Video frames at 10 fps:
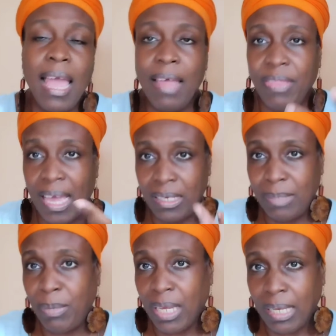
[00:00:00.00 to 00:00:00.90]
and that
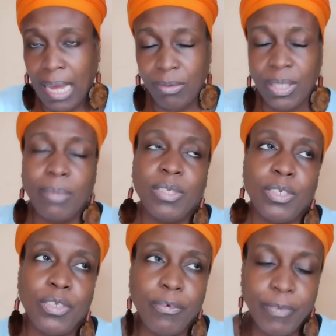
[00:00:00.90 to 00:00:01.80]
is being allowed to come to
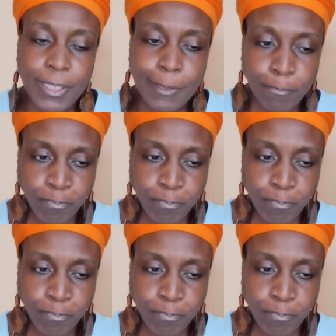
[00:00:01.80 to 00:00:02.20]
the surface.